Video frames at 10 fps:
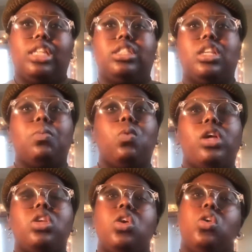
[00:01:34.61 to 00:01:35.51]
as
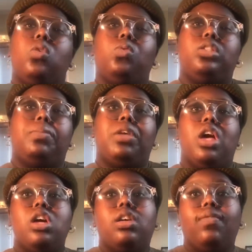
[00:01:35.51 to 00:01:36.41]
someone who is a
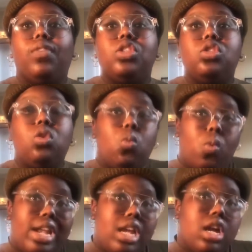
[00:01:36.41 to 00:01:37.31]
bit unconventional
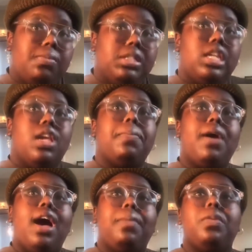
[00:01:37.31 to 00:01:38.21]
when it comes to
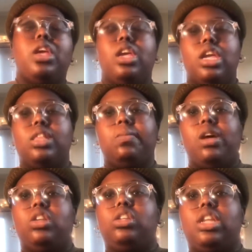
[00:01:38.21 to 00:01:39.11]
hip-hop in the
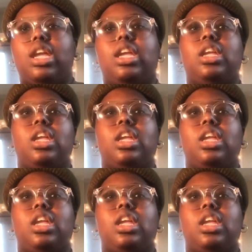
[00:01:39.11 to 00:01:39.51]
modern day,